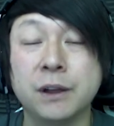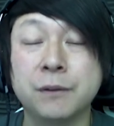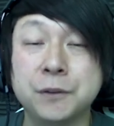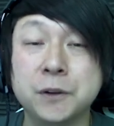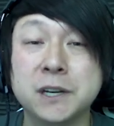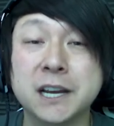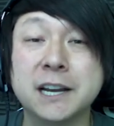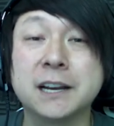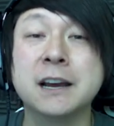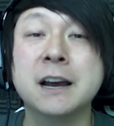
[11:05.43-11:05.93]
If
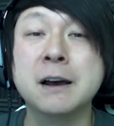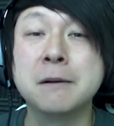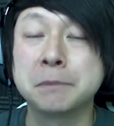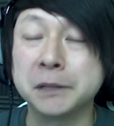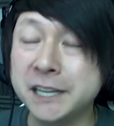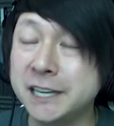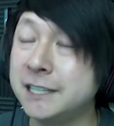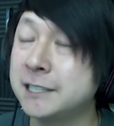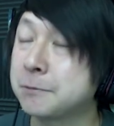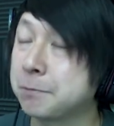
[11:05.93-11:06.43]
you did,
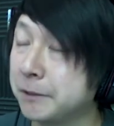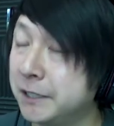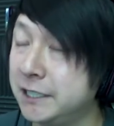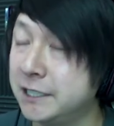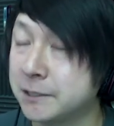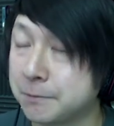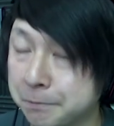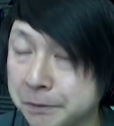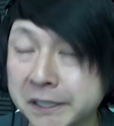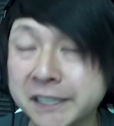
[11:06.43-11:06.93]
please,
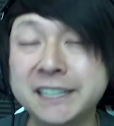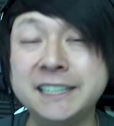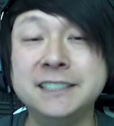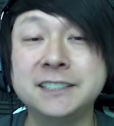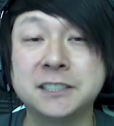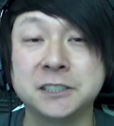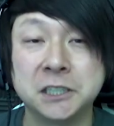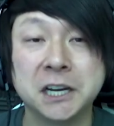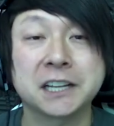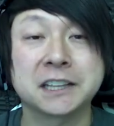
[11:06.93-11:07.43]
please,
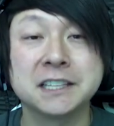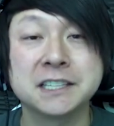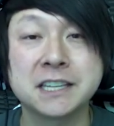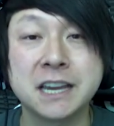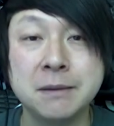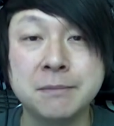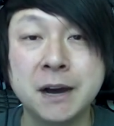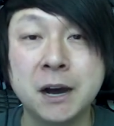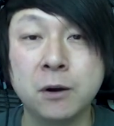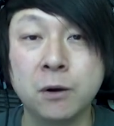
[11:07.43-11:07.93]
please check this
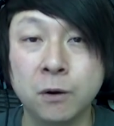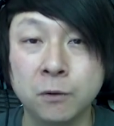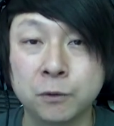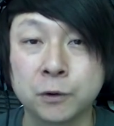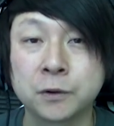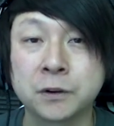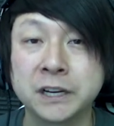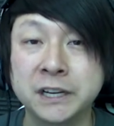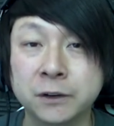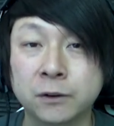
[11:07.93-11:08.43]
game out
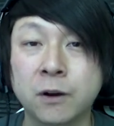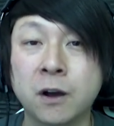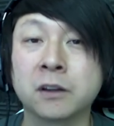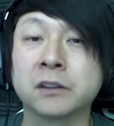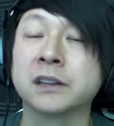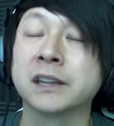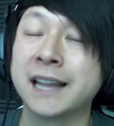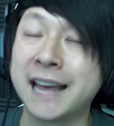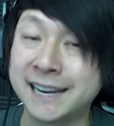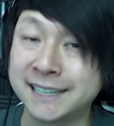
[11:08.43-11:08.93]
over here
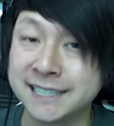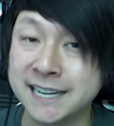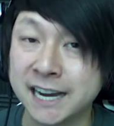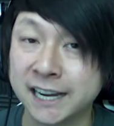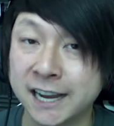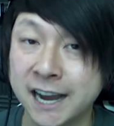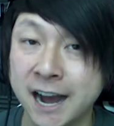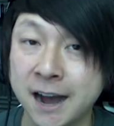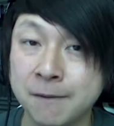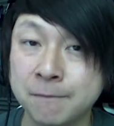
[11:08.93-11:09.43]
on
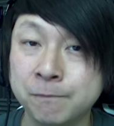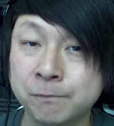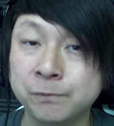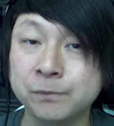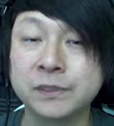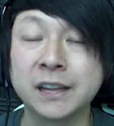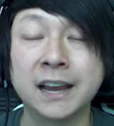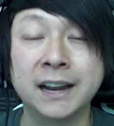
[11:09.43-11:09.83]
lagged.com.